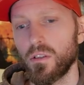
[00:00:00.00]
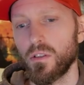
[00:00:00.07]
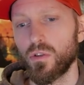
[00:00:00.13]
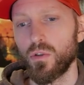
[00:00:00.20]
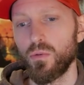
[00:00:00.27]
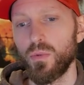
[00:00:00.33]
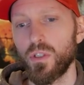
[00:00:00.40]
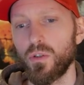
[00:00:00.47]

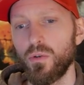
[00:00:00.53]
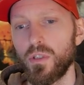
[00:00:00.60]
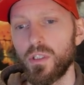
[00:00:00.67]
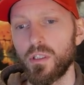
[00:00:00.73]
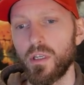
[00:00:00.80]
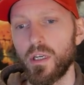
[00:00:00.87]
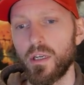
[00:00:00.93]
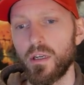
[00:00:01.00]
So we could
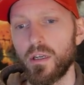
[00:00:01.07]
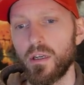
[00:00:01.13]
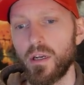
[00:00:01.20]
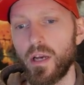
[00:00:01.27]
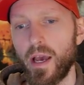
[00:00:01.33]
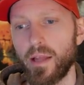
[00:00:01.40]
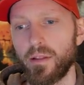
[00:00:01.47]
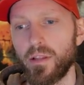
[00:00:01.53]

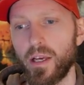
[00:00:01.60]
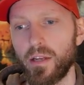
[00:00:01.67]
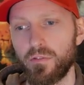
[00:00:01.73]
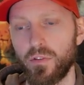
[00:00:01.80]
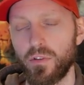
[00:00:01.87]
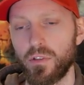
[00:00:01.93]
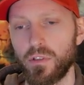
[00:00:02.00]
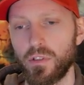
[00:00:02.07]
add that,
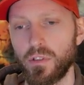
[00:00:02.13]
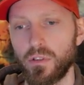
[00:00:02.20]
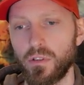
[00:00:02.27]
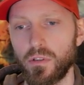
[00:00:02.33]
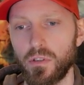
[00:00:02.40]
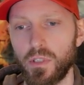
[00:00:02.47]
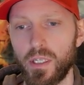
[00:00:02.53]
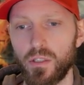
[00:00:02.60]
for instance.
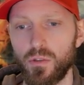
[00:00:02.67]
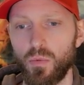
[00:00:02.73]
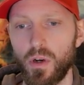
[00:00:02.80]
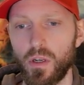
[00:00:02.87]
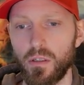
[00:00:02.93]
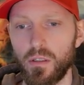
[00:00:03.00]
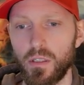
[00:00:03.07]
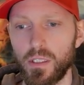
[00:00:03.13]
That is
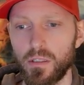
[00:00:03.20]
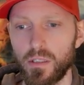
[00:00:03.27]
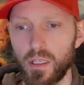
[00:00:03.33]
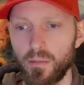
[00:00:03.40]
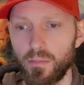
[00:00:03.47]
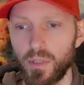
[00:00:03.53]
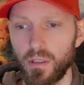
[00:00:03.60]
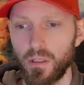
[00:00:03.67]
one
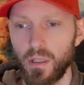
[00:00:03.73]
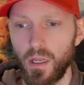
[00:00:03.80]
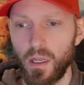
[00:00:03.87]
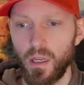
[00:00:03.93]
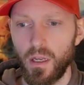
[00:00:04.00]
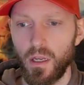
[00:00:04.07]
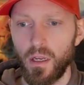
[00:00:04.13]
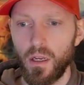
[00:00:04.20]
example.
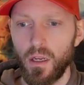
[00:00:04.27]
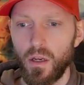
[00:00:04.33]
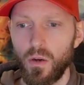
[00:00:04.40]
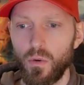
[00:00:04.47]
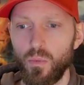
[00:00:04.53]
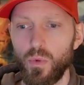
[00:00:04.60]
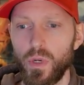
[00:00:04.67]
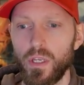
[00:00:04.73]

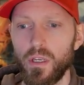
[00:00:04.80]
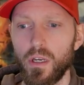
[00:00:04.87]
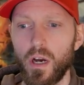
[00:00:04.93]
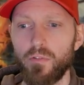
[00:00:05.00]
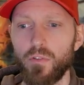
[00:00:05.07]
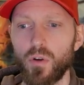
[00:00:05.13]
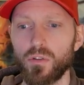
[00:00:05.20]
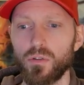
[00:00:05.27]
We
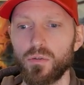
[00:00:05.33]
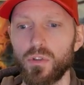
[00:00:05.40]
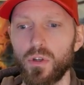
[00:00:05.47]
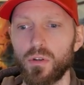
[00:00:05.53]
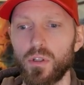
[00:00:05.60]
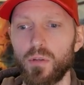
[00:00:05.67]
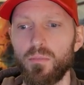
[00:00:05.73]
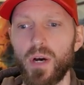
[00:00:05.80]
have also
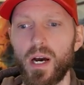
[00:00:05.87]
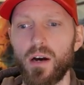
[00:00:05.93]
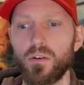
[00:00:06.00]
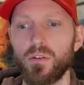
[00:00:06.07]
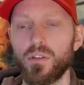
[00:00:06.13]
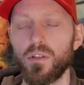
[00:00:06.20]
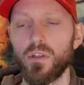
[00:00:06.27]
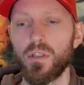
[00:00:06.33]
talked
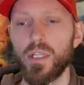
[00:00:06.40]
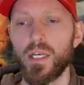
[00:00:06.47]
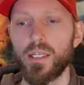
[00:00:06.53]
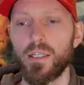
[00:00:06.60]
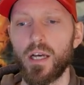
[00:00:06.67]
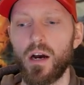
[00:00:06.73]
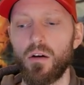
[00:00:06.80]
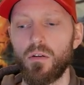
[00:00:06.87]
about
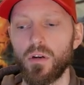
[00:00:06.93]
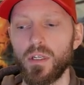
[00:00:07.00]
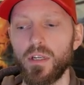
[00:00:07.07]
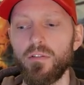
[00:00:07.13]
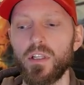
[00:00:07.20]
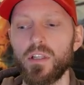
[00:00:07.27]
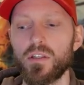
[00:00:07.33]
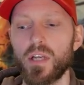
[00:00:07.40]
that our
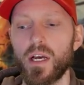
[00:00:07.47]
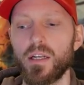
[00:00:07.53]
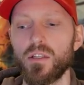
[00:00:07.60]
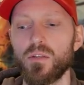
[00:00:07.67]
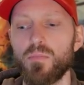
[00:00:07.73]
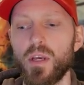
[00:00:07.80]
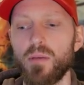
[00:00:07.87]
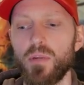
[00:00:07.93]
level design
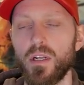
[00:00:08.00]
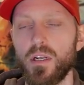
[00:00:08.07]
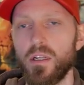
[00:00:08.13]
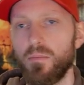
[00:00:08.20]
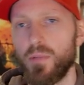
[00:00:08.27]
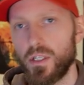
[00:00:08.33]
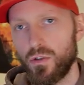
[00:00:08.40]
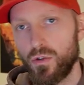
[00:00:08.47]
is maybe a
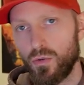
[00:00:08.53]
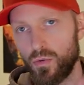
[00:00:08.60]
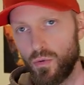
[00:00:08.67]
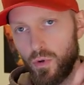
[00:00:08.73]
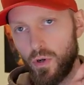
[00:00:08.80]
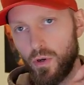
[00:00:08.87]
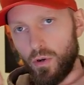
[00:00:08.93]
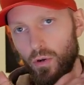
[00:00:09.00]
little bit
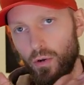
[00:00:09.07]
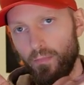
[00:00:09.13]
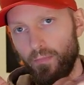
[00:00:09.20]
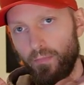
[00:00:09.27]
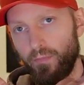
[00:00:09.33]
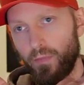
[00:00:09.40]
too